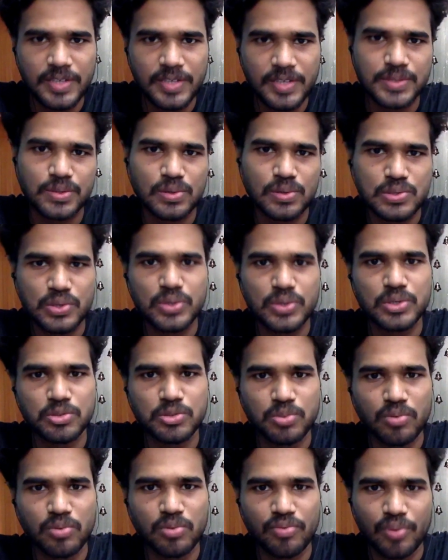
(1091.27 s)
is also
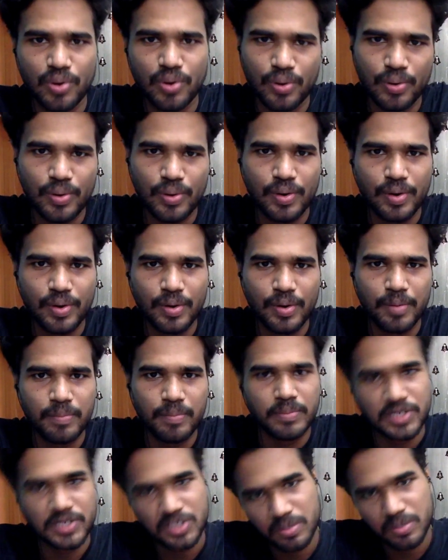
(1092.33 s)
useful for
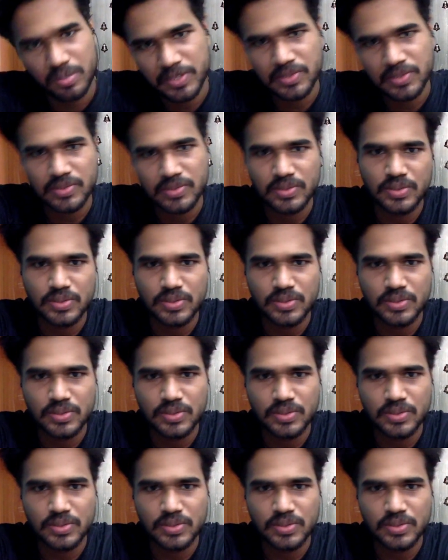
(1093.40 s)
measurements.